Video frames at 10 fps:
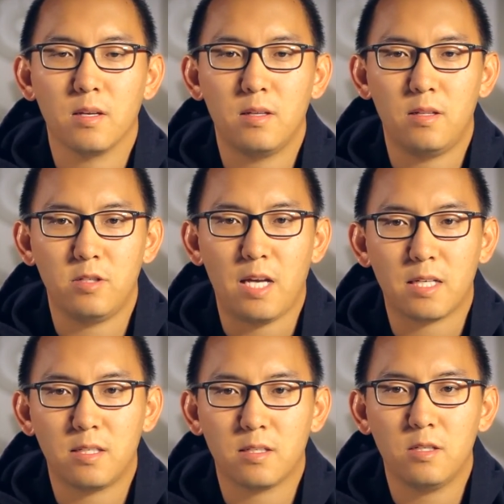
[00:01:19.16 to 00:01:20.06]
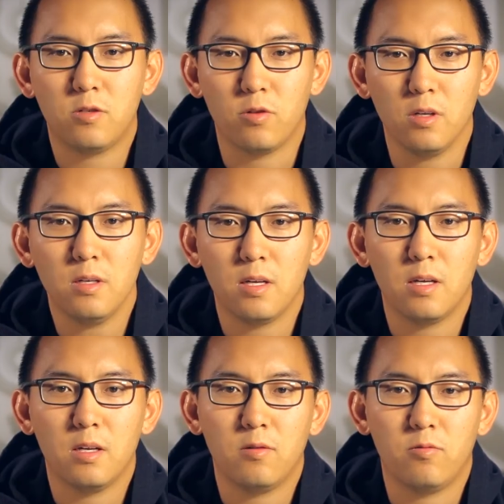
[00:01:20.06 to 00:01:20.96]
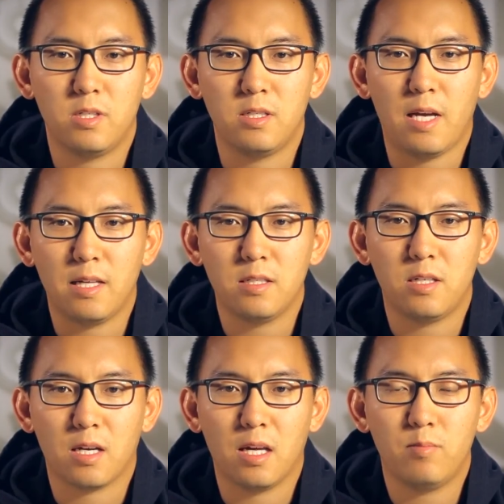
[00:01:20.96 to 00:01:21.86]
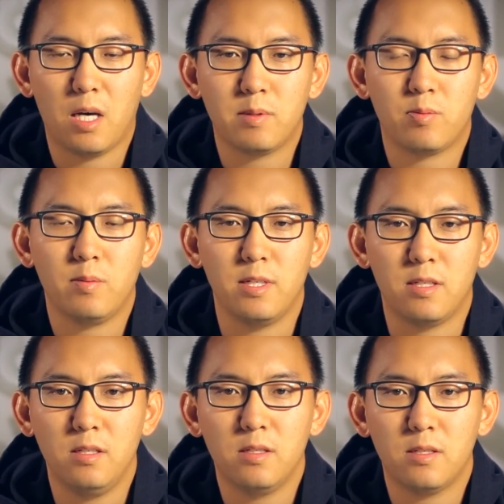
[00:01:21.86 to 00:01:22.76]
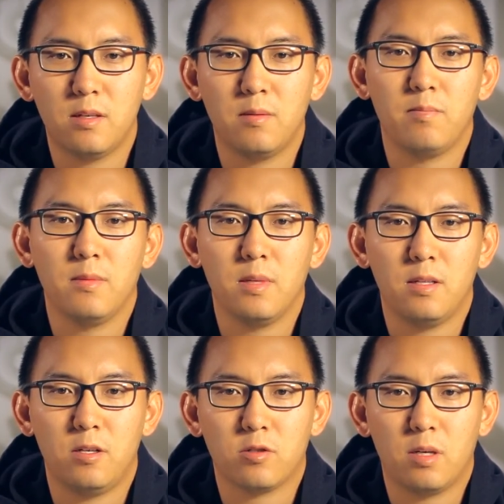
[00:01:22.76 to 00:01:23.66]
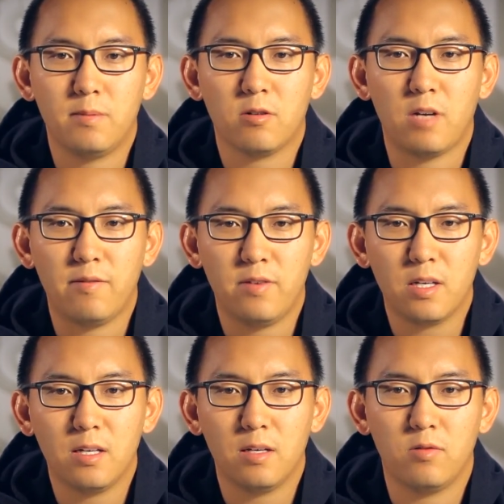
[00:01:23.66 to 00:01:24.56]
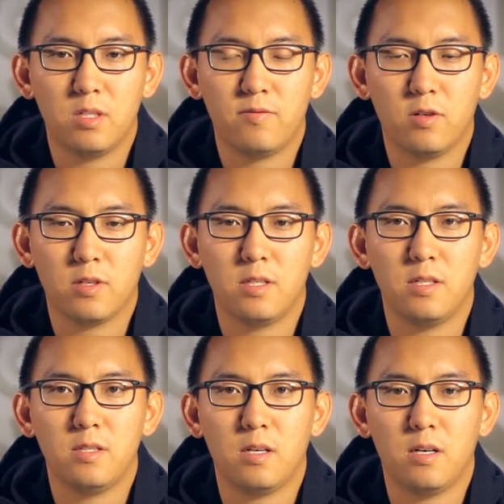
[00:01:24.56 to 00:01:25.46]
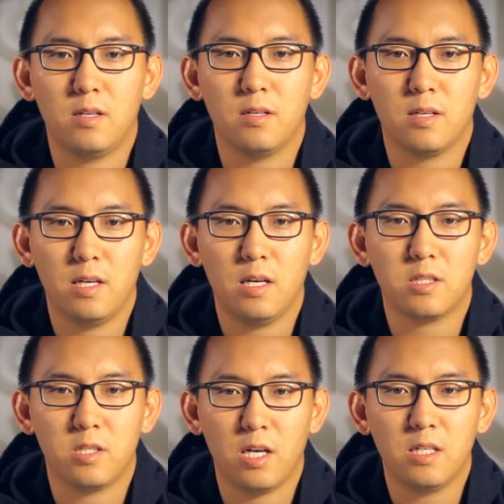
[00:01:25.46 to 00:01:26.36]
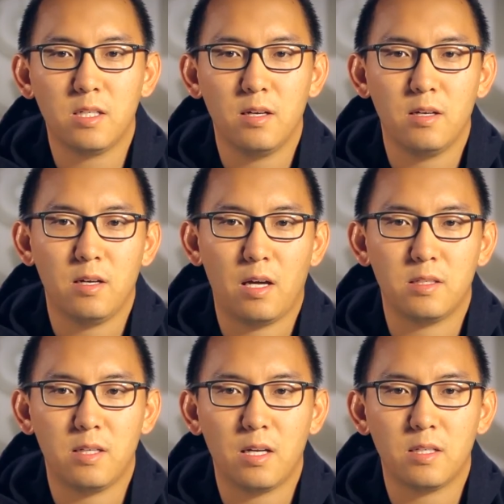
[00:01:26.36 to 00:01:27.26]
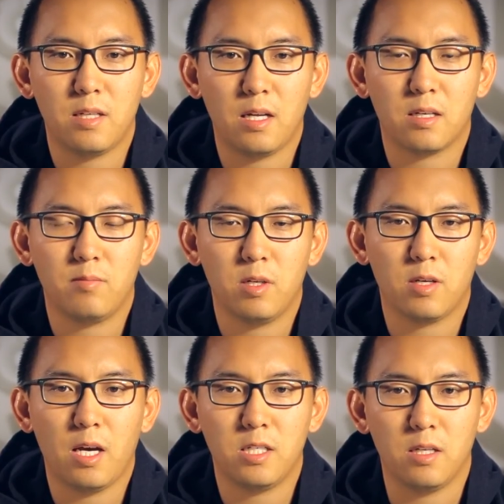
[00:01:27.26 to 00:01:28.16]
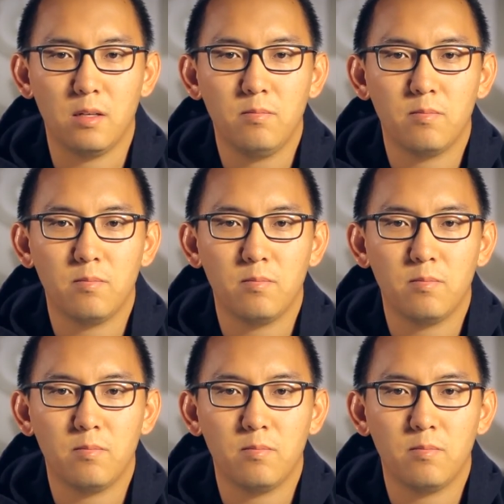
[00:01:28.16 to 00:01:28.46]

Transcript: There's access control, which is Alice checking Bob's permissions. There's cryptographic, which focuses on key exchange and steady-state communication.